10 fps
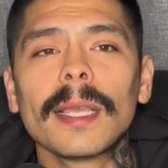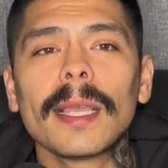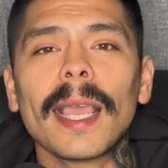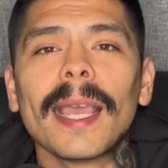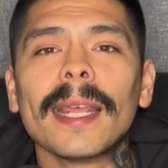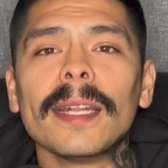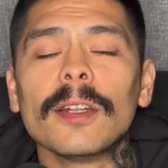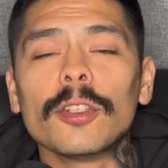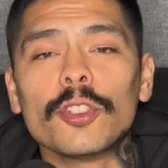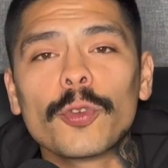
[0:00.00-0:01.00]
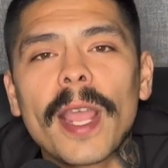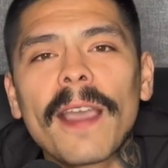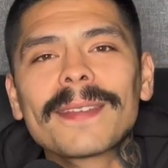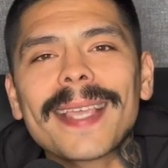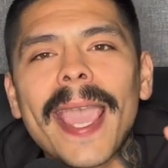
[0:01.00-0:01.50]
and
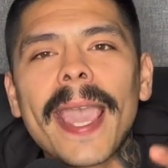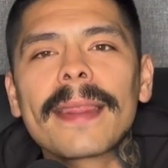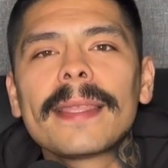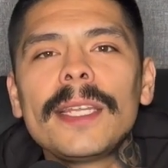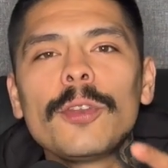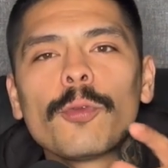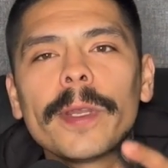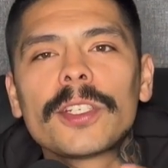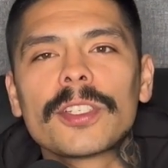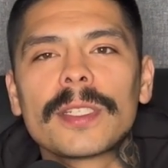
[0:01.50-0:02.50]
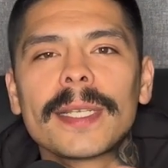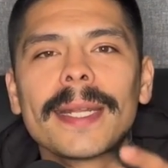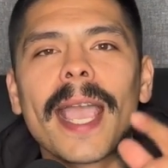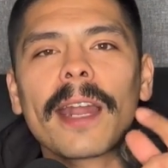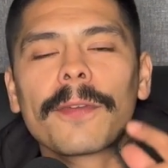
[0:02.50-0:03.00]
draft Anthony Richardson
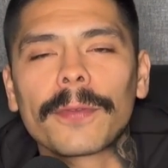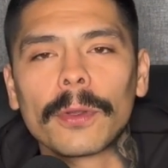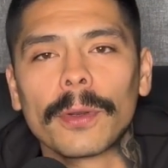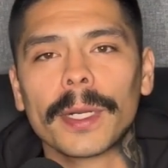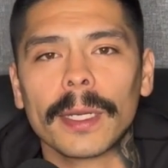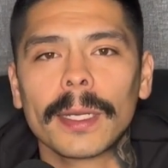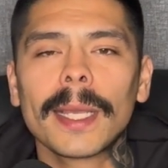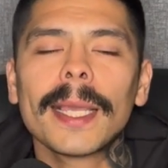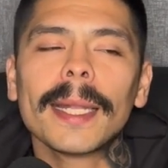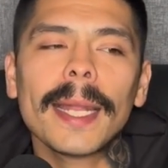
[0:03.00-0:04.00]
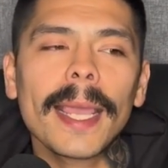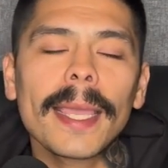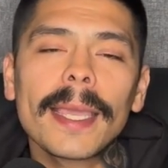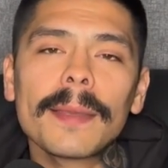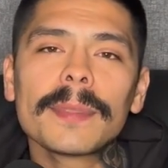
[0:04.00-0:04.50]
out of Florida. Let
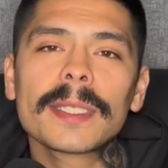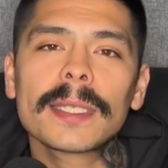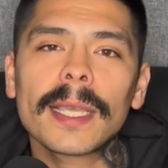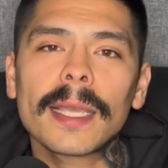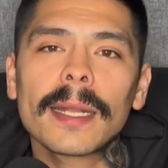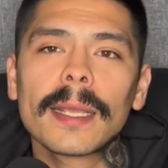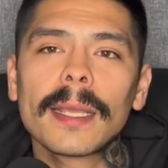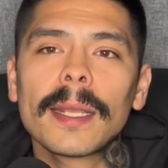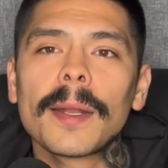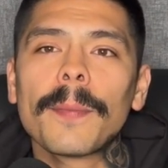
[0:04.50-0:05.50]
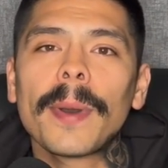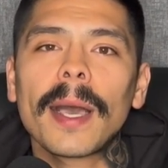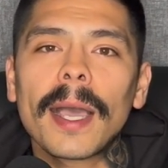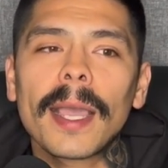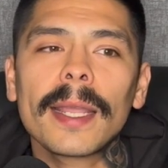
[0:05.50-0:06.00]
him sit
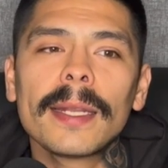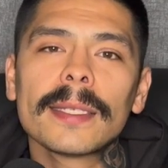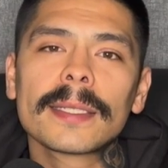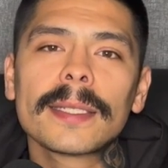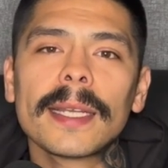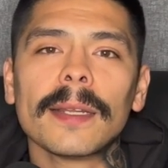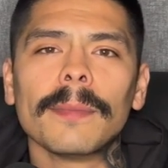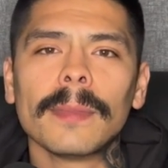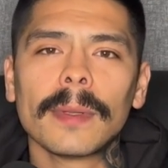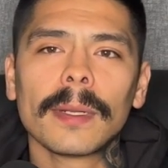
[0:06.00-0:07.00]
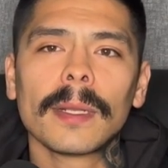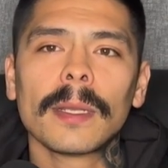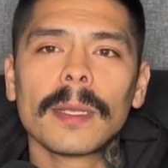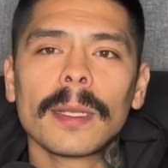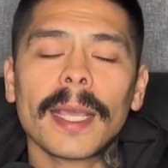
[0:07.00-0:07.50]
behind Stidham.
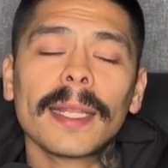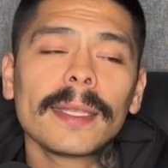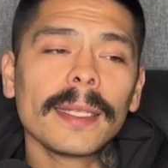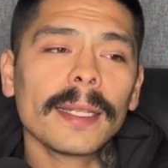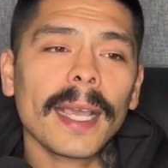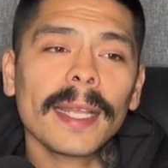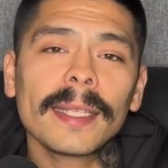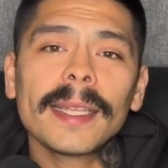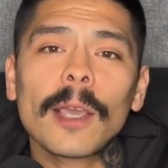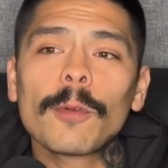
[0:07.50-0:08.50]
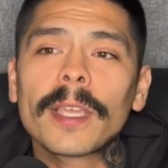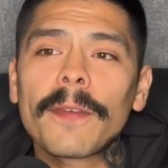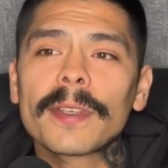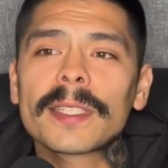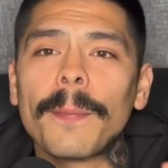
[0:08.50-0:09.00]
I think that will give
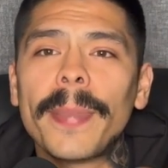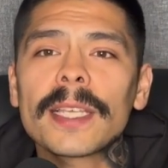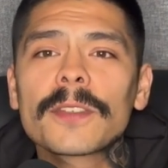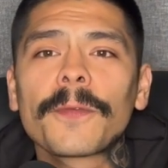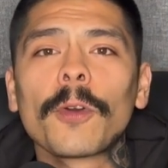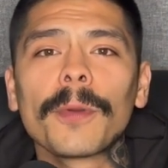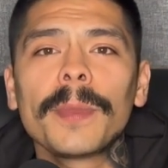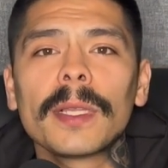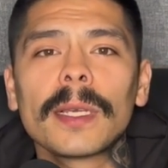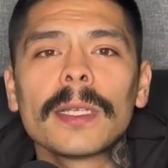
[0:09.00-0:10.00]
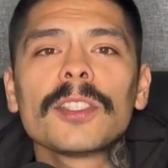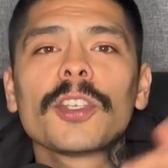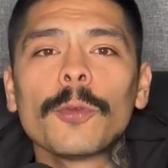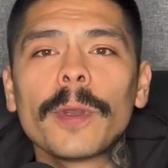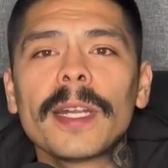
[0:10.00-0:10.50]
us the best formula to
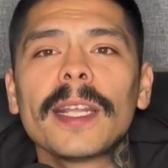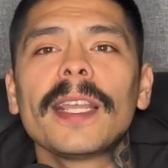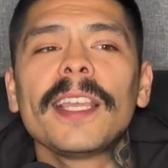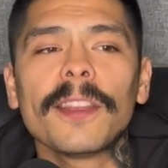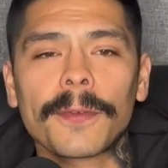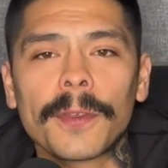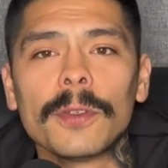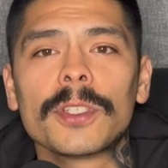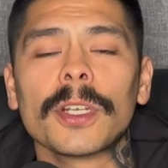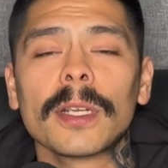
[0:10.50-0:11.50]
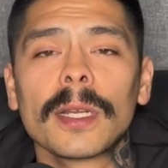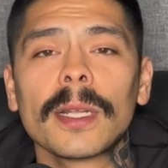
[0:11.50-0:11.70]
win in the future.